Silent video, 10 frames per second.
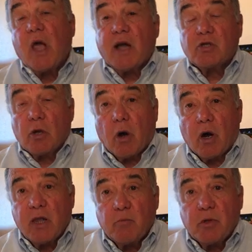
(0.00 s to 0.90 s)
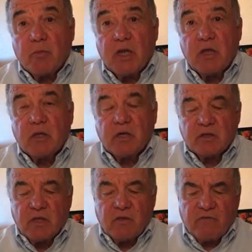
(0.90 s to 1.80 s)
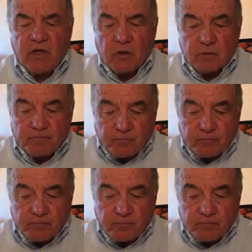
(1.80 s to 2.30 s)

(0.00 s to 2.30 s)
actually are implementing this in the field.